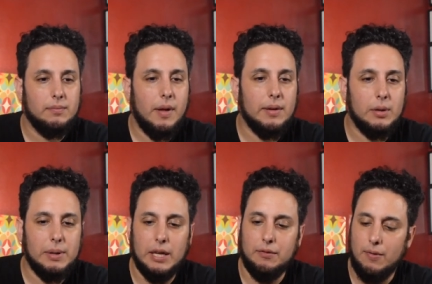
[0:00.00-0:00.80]
maybe a
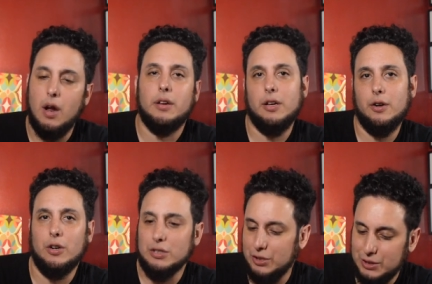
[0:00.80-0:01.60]
little bit like vodka and
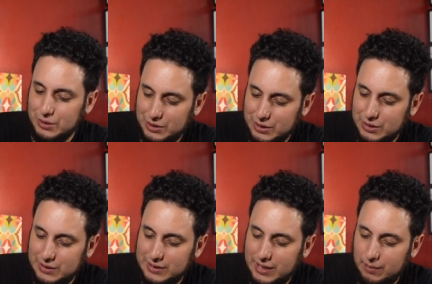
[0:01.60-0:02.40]
orange juice too
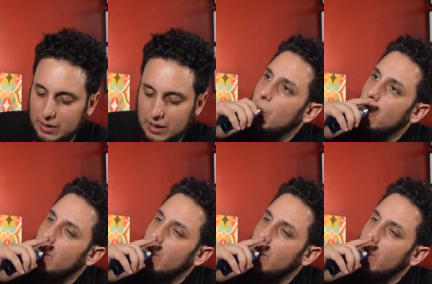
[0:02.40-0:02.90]
at the same time.